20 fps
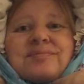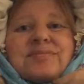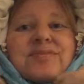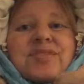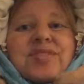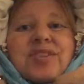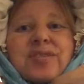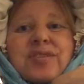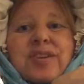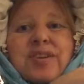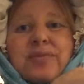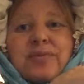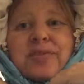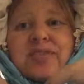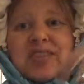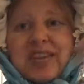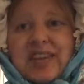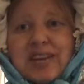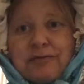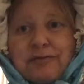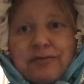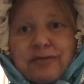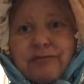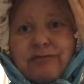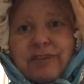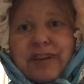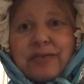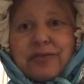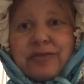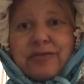so that it was even
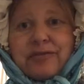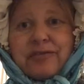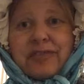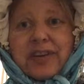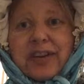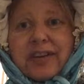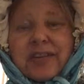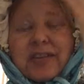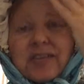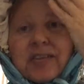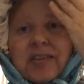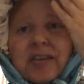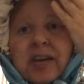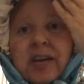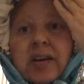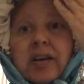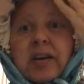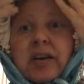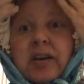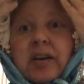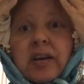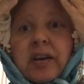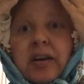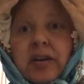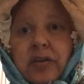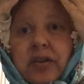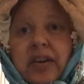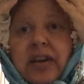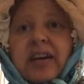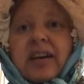around the face.
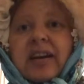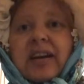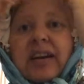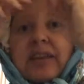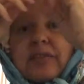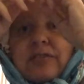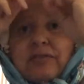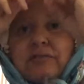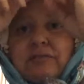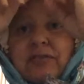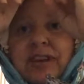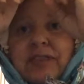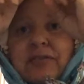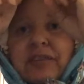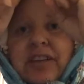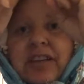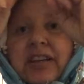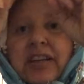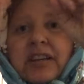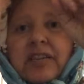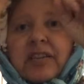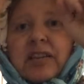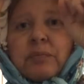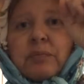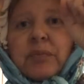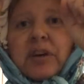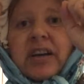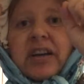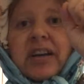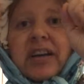Okay, and around here they
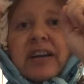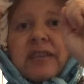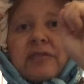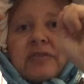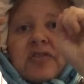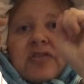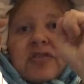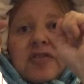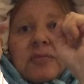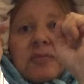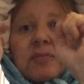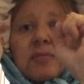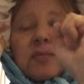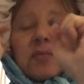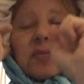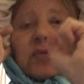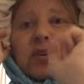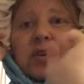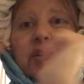might have some